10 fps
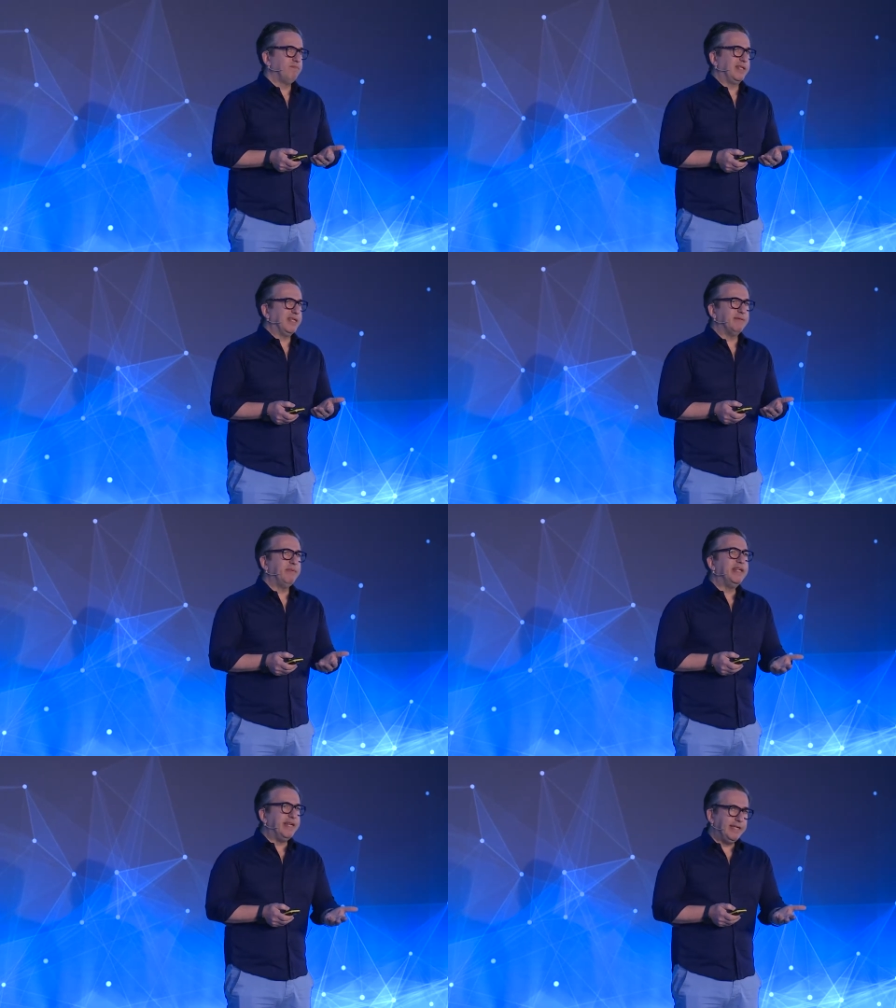it doesn't
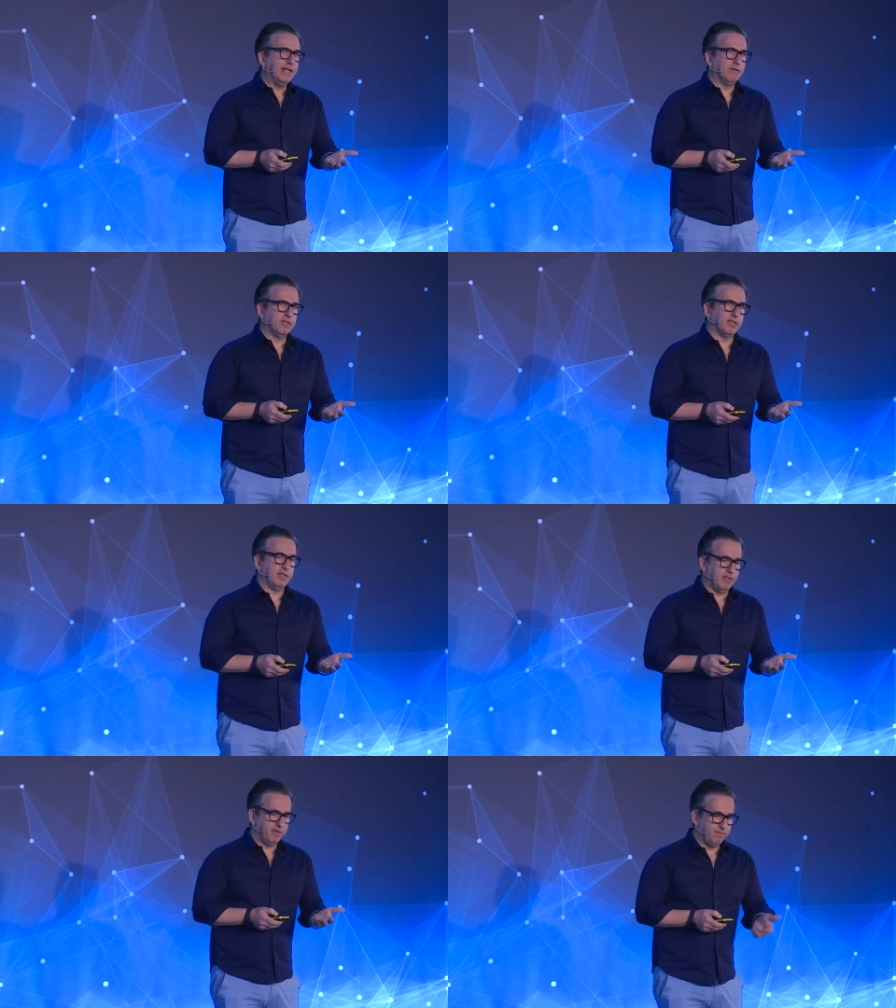mean he knows
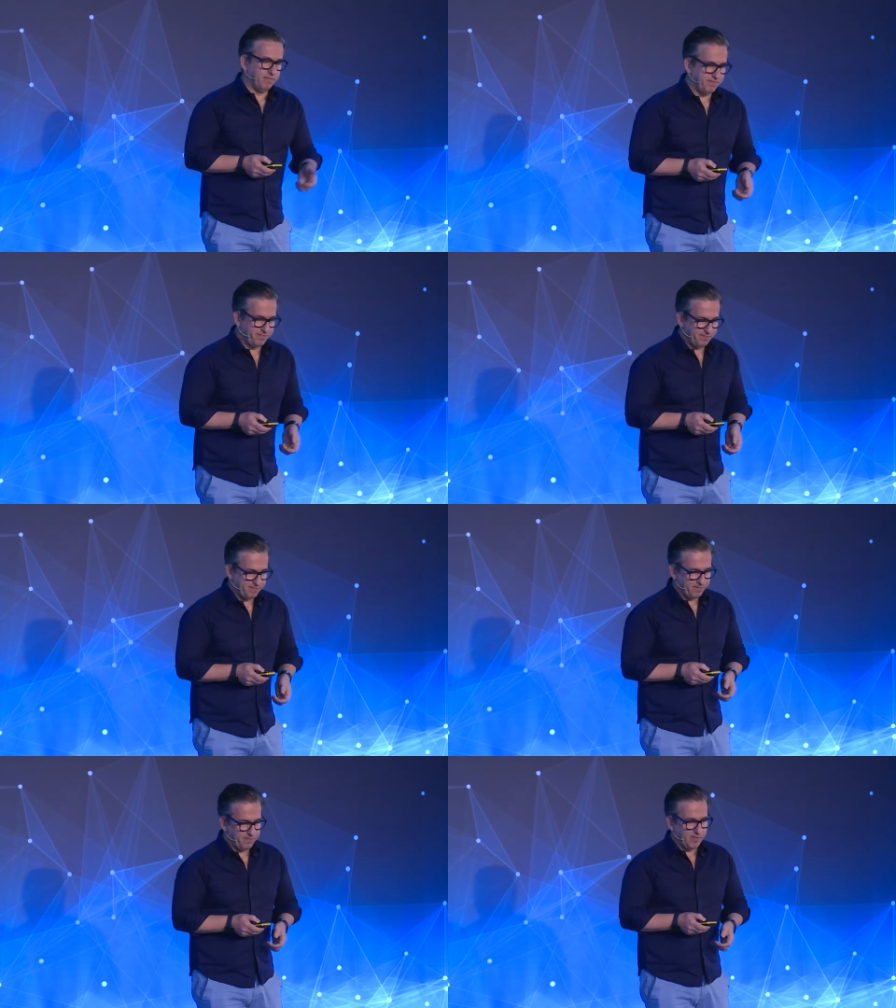it.
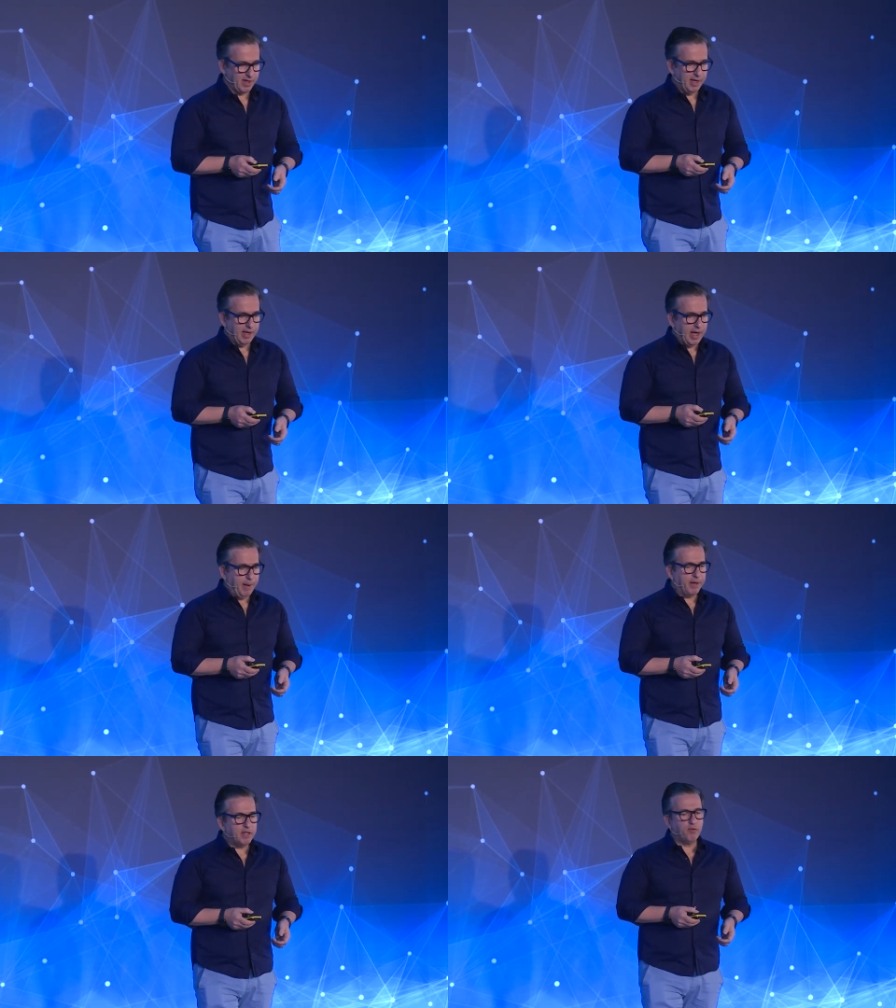
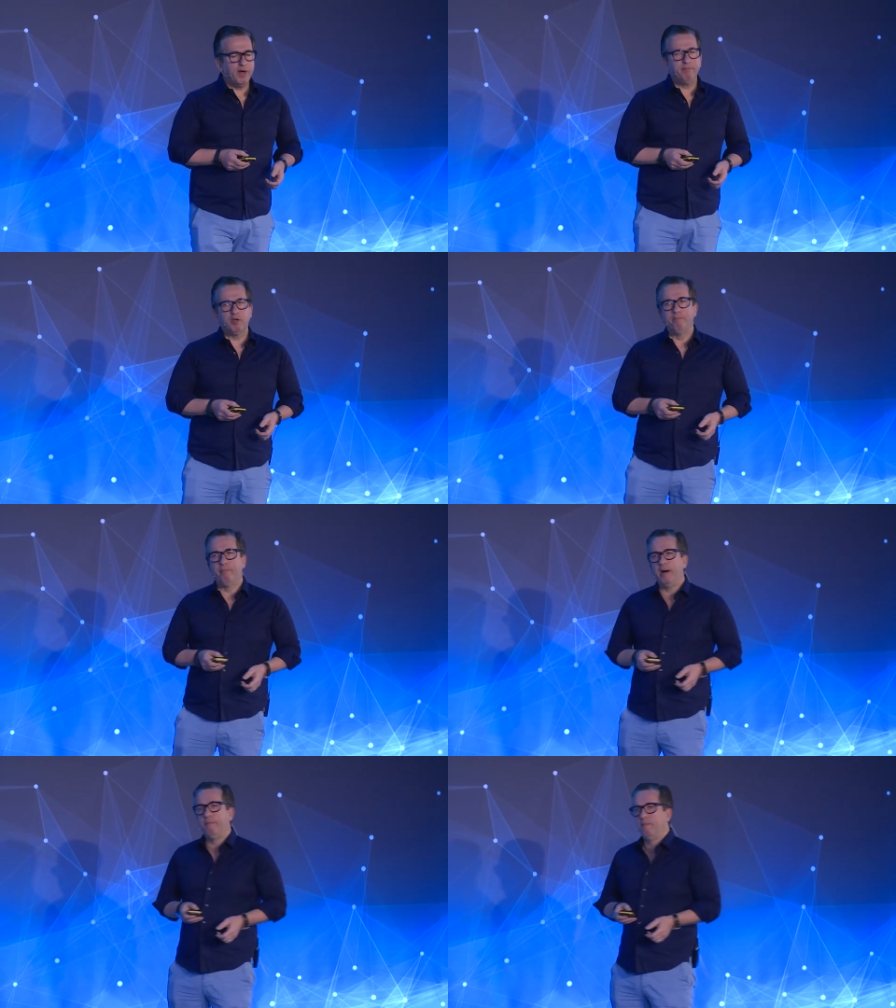About crypto
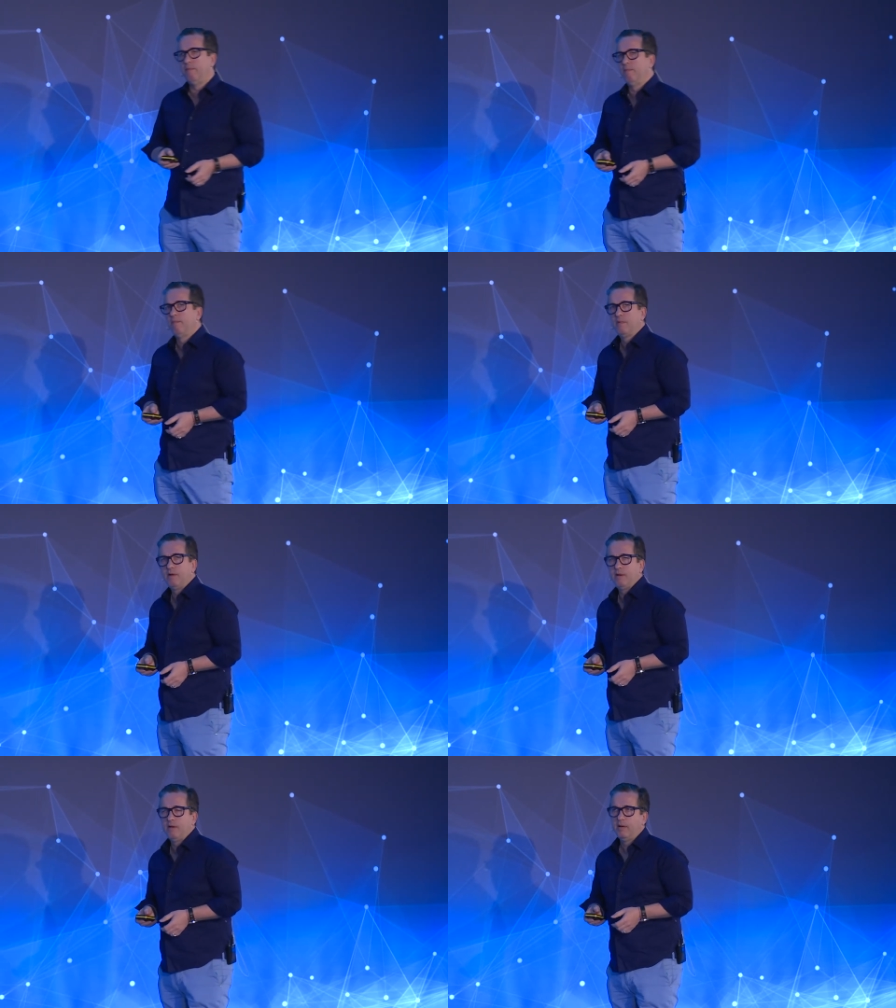bubble,
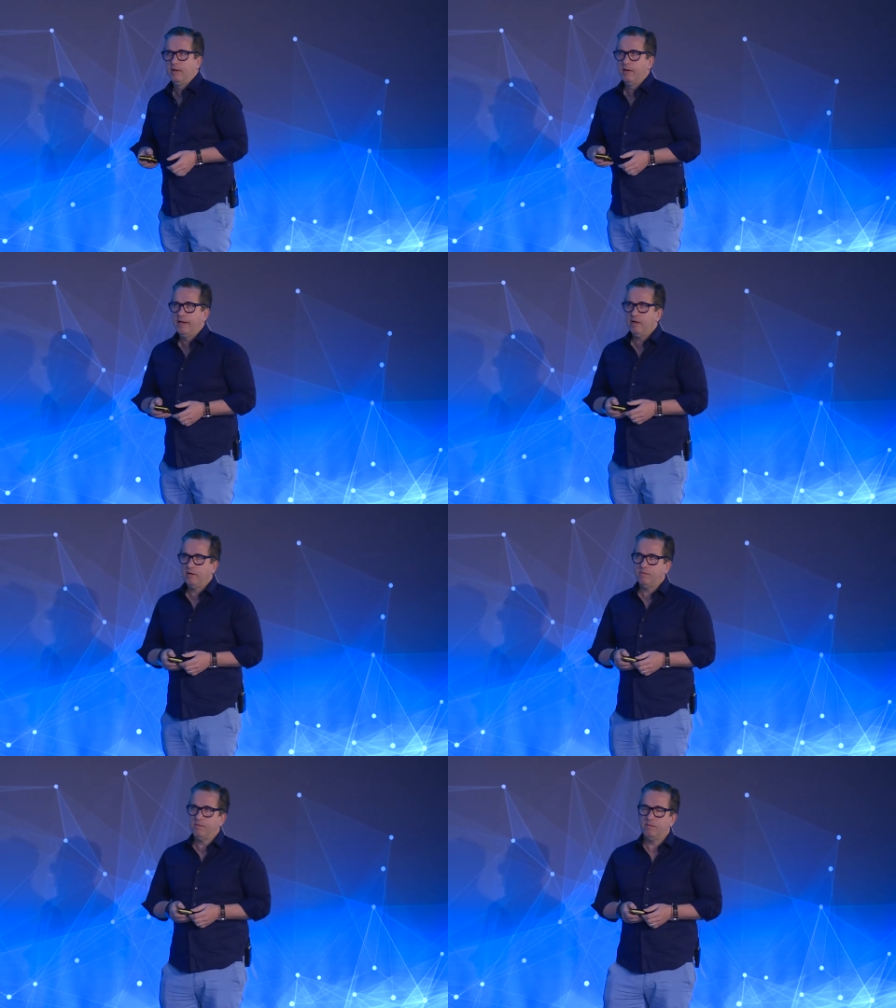you
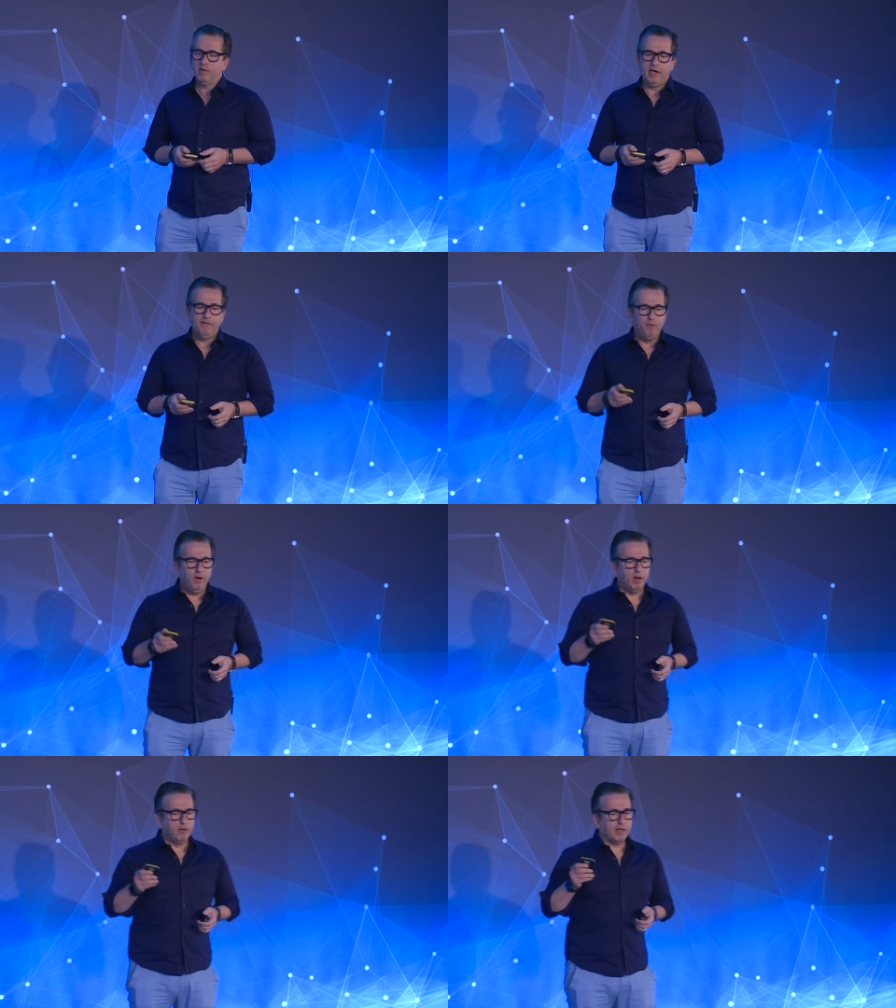know, if we
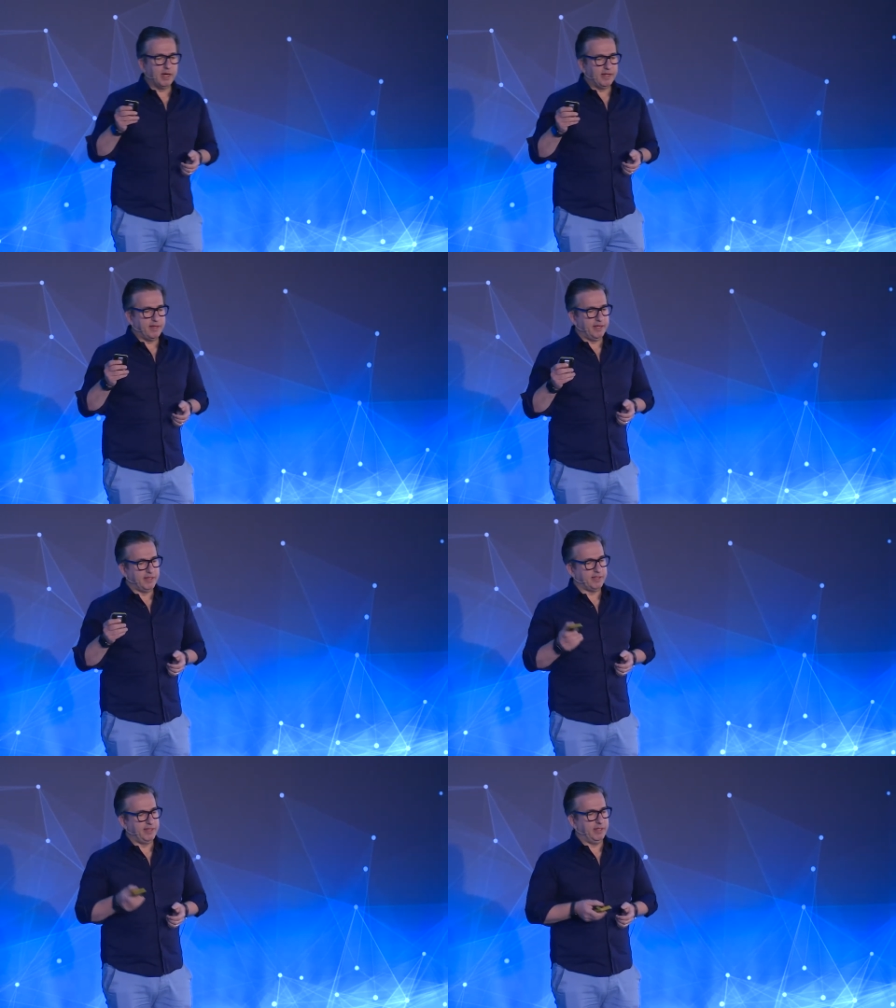look at
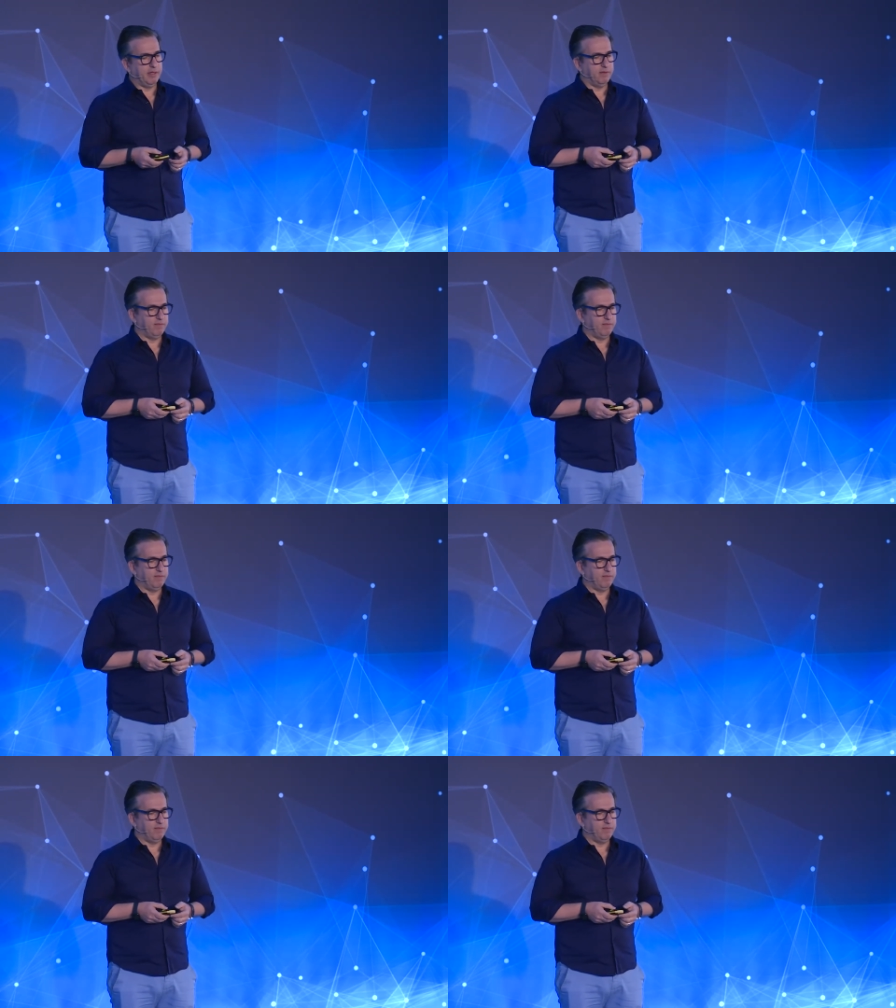this here,